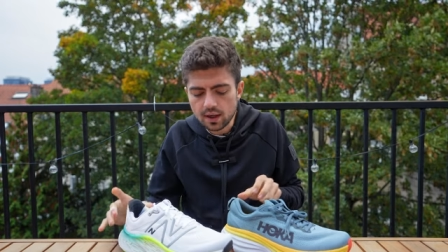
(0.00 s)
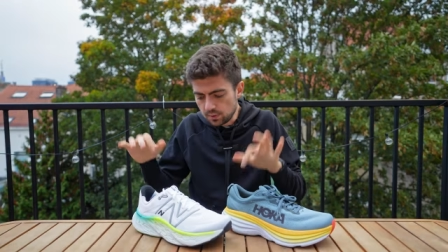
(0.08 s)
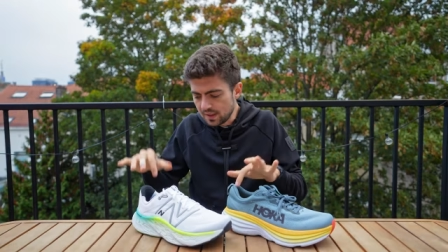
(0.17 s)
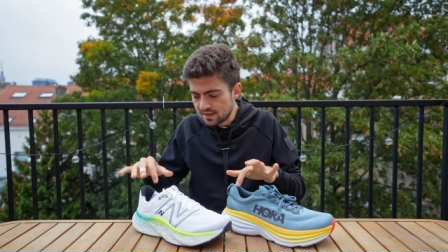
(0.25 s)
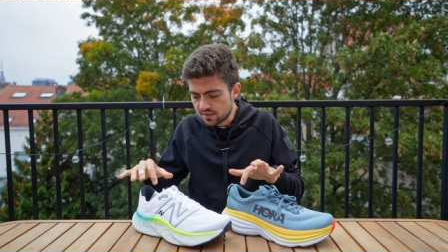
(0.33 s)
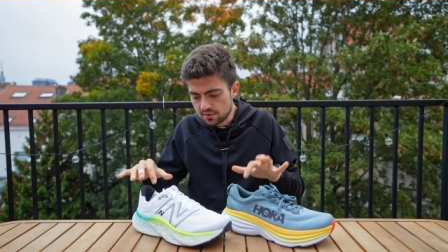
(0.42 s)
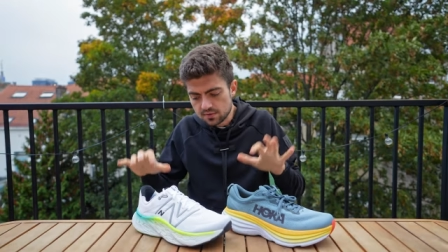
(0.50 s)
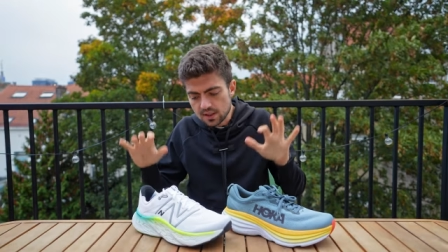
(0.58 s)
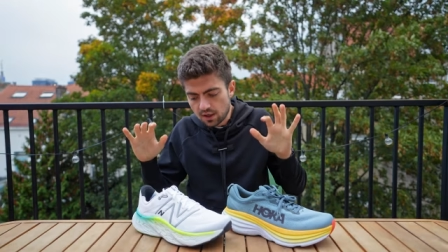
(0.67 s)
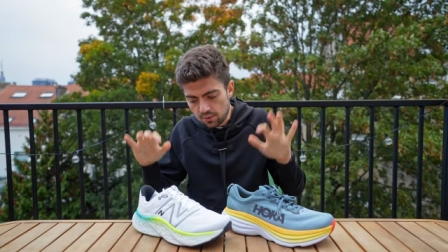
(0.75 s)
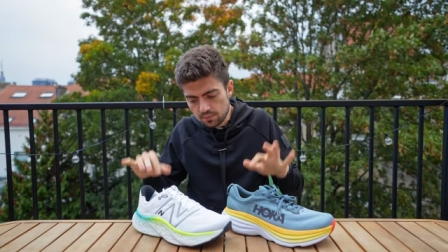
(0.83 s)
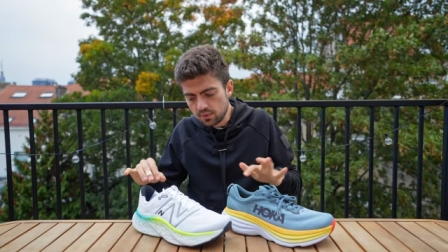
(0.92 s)
Two insoles
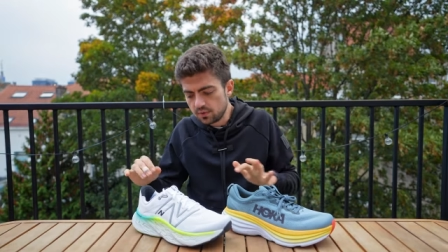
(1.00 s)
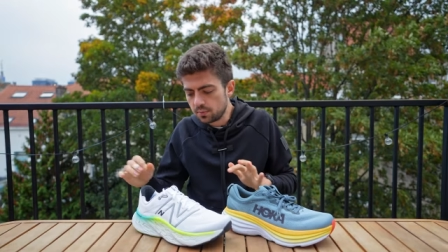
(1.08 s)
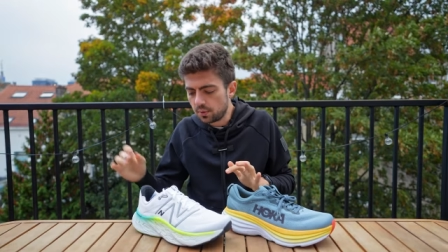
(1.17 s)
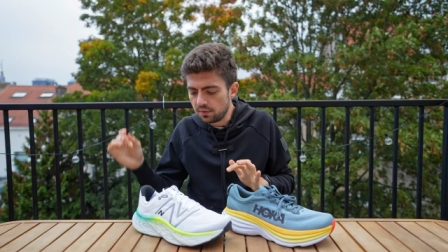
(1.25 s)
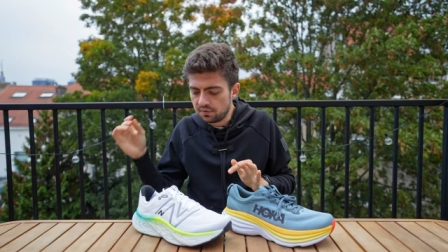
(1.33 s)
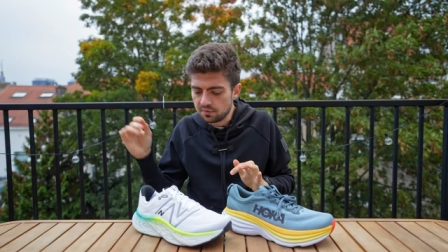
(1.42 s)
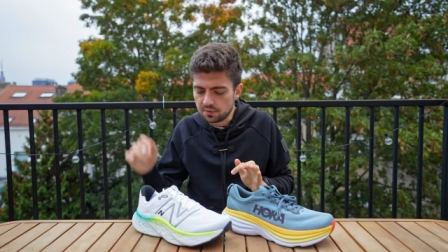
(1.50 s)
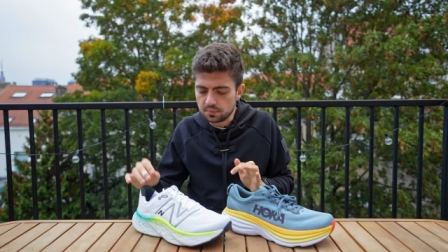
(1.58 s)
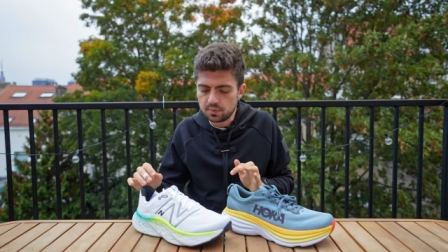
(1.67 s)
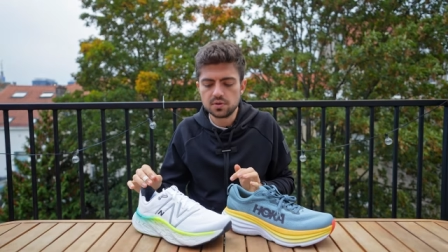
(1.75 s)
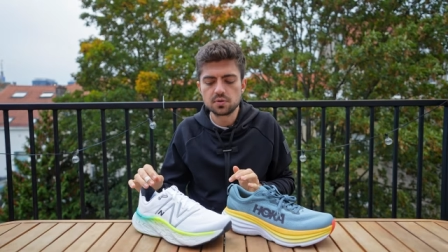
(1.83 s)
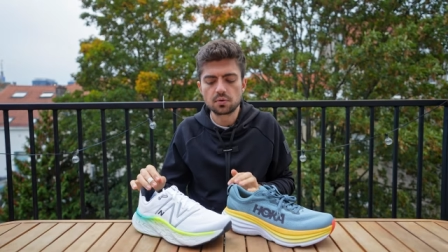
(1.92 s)
are removable if you want to
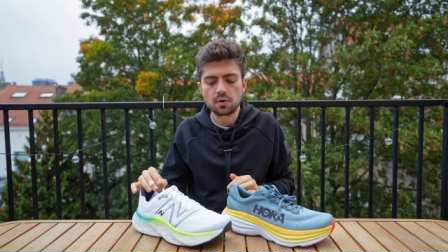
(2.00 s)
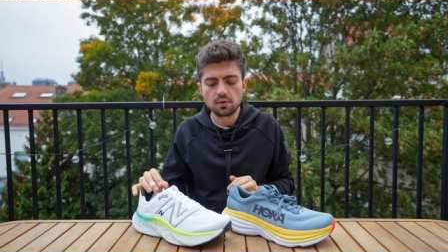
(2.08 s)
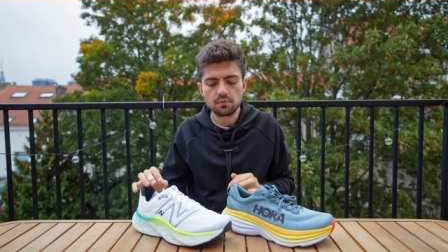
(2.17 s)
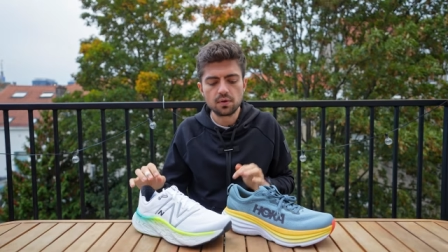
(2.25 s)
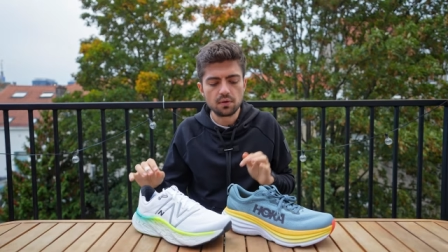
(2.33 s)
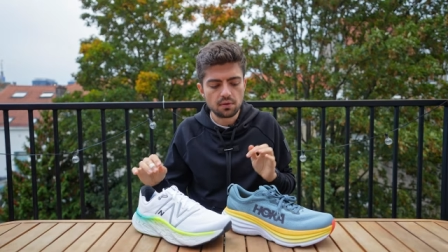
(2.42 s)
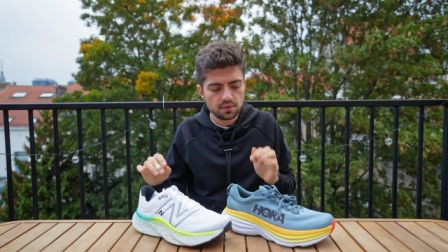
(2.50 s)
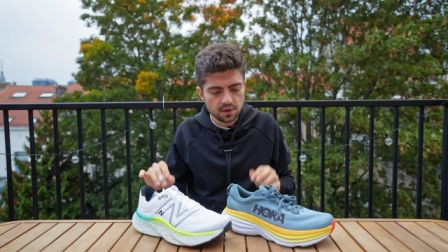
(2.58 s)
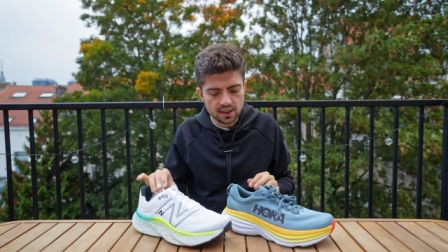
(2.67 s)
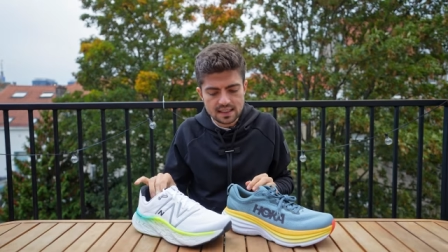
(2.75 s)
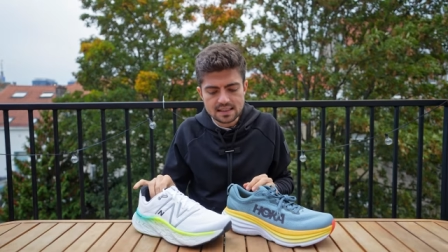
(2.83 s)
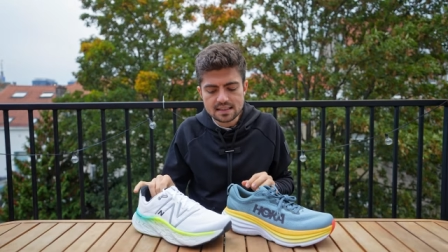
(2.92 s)
put your own
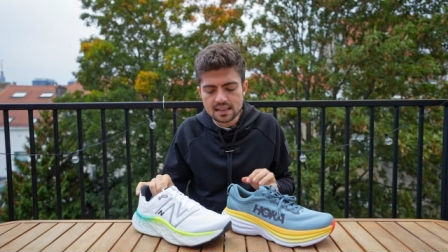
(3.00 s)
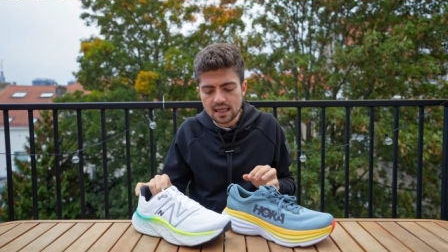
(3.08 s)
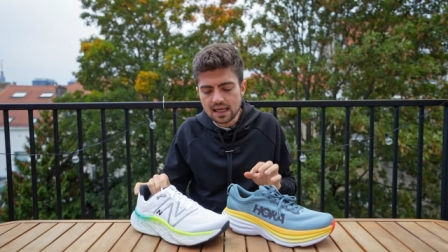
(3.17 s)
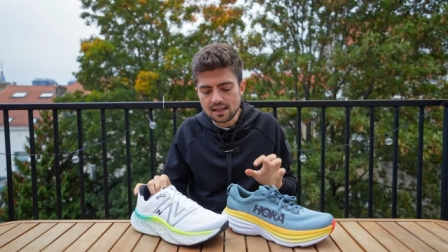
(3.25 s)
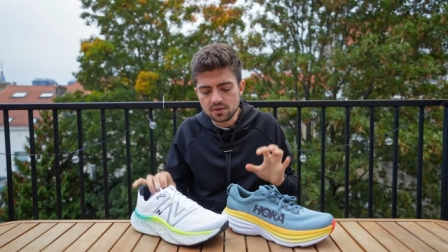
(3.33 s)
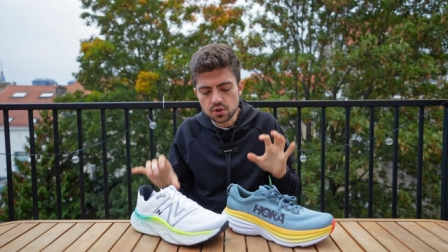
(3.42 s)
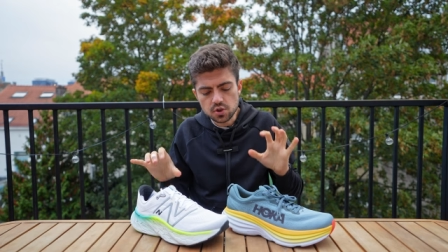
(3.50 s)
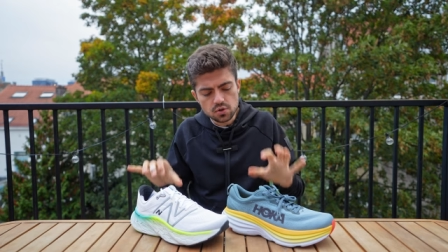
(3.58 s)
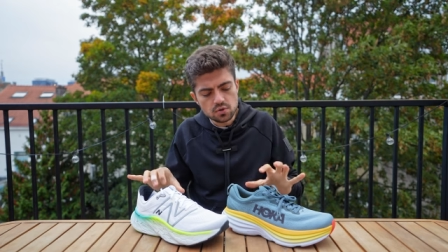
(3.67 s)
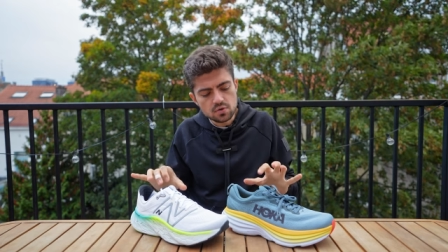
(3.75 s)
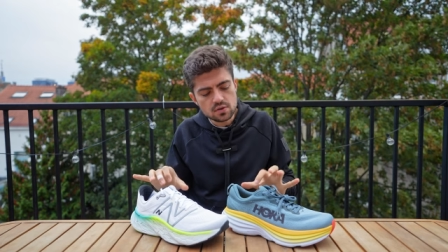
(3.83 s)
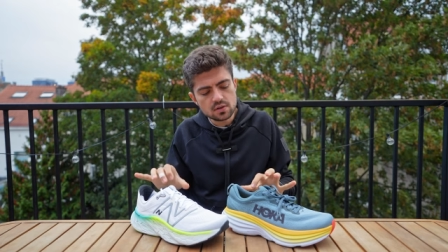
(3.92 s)
orthotics, and the
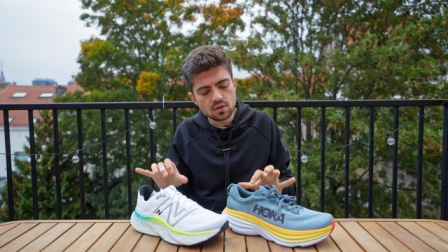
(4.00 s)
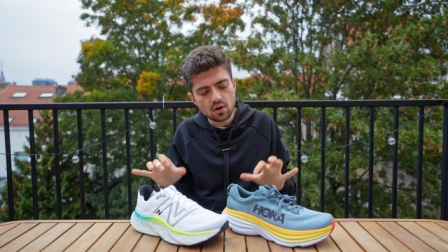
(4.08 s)
shoes